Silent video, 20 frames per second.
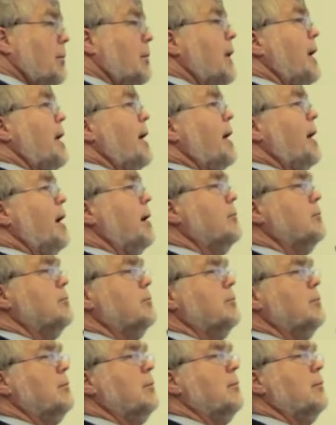Aha.
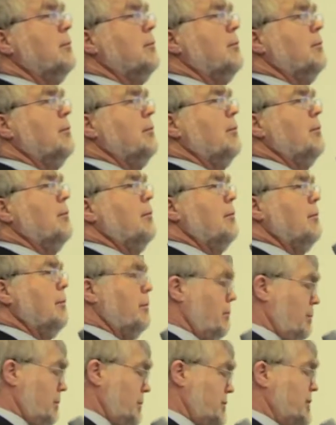
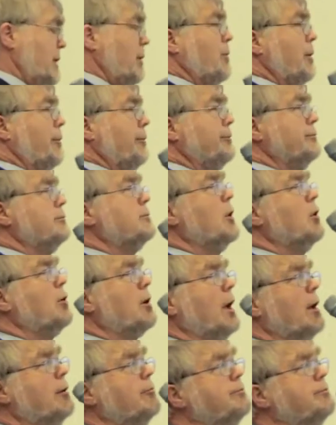It's that one. Okay.